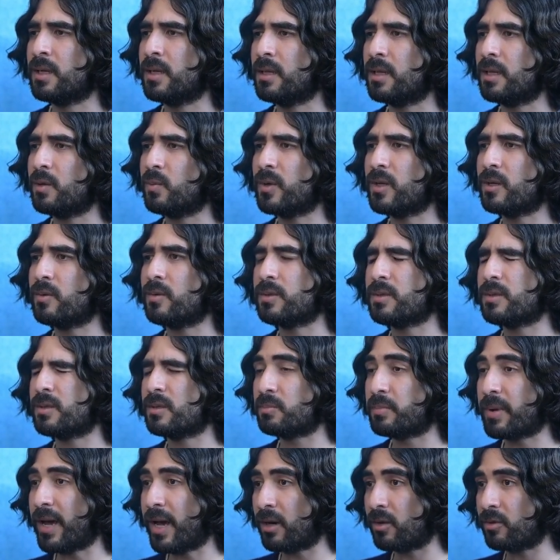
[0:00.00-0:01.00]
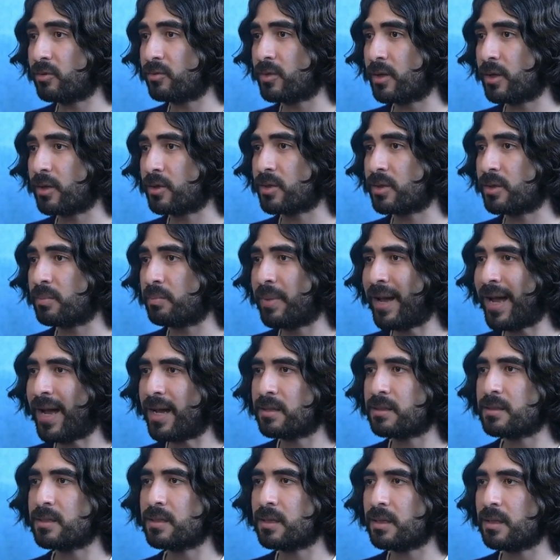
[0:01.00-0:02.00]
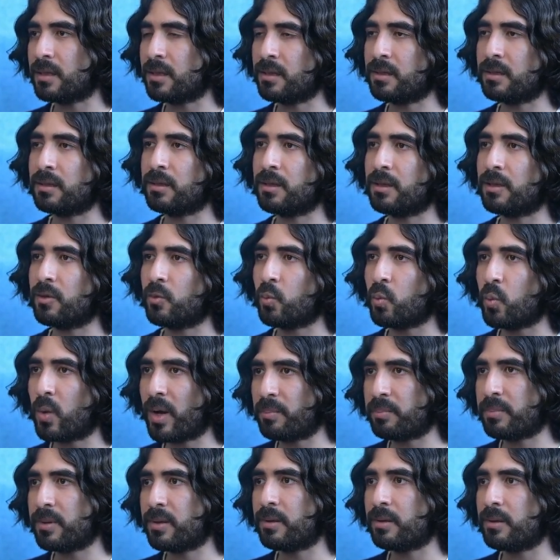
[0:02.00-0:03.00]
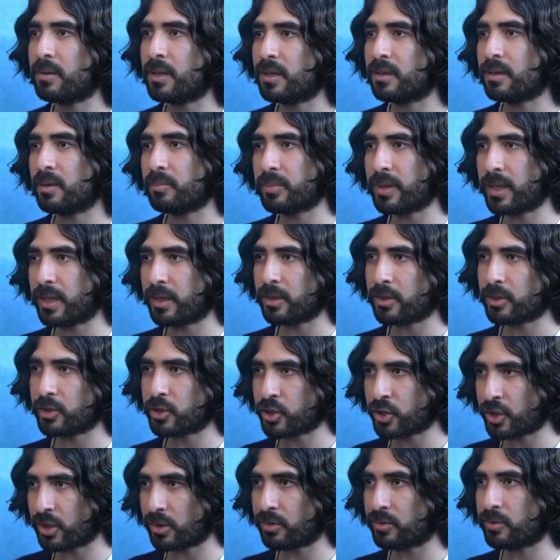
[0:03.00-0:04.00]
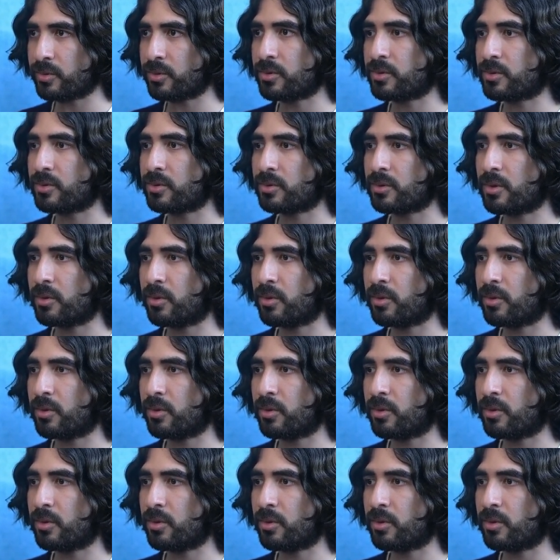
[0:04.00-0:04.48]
Then we go into this battle function, passing in the weapon that the player chose.